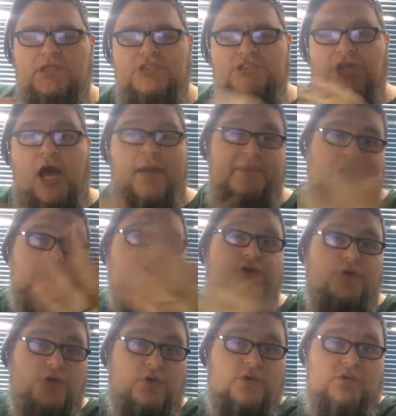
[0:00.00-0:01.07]
chop and
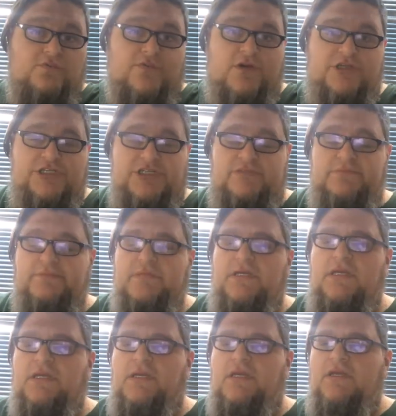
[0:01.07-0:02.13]
screw version
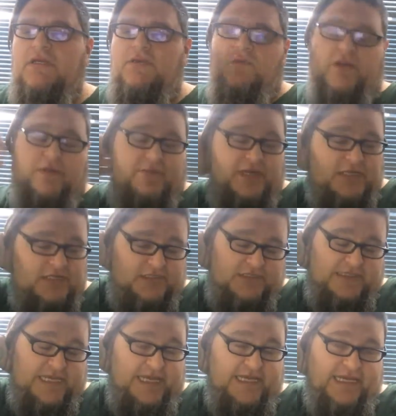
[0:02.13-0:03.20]
where I'm going to
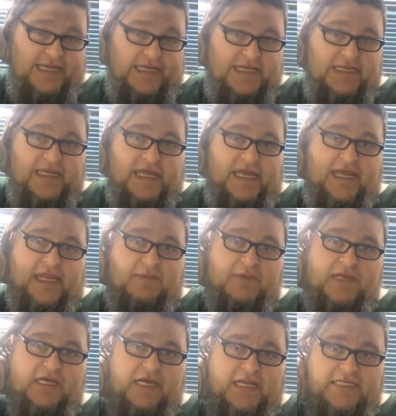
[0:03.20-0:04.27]
take it and I'm
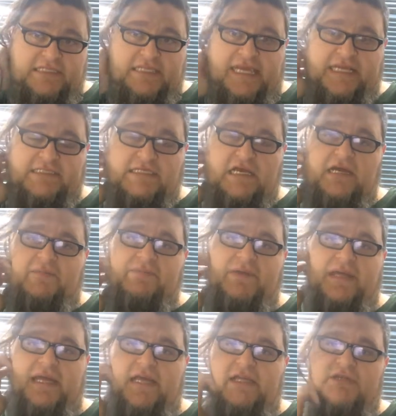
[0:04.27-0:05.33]
going to cut its legs up
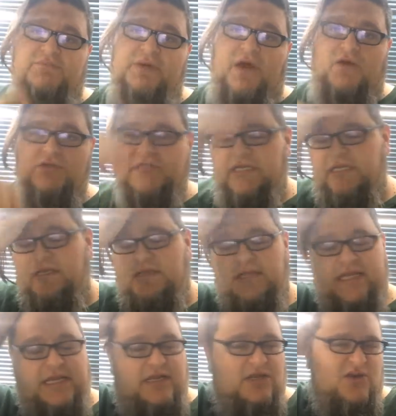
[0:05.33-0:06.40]
and pose it and
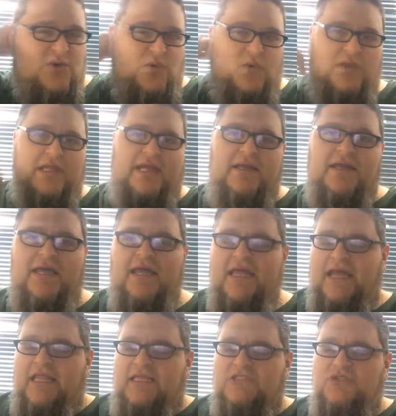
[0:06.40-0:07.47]
get it in a cool, like,
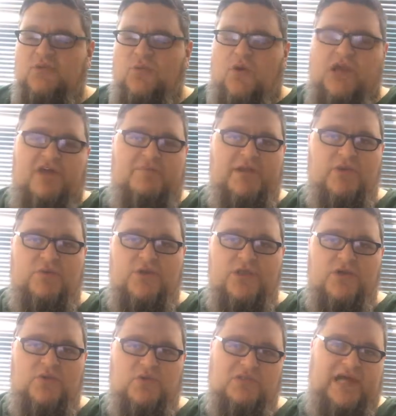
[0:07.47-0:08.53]
at least do one of them in a
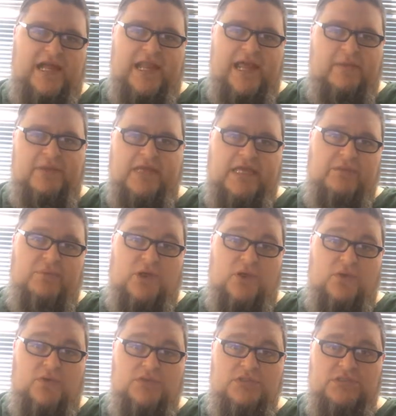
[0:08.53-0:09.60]
really cool dynamic
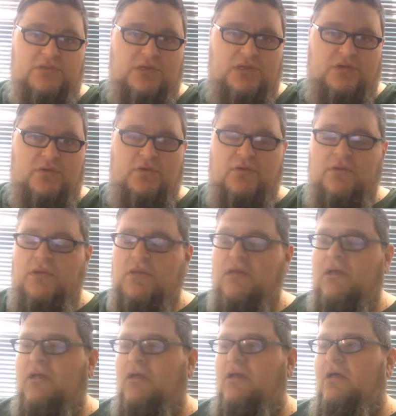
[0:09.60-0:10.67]
pose, you know.
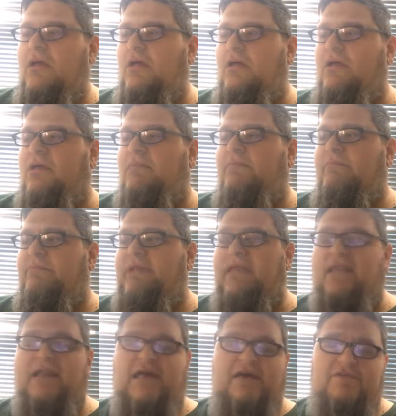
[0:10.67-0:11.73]
Um, and
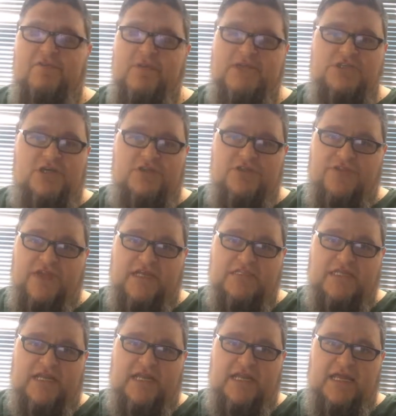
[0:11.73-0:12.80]
then I have a bunch of other
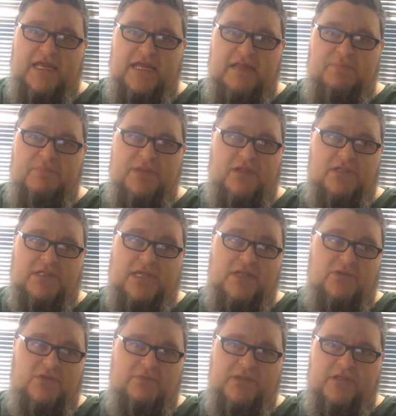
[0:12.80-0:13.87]
things that I need, I need to build and I
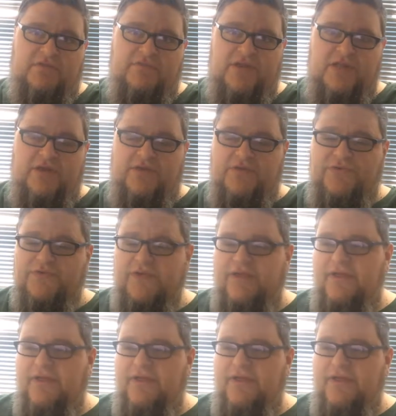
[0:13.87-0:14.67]
can do build videos.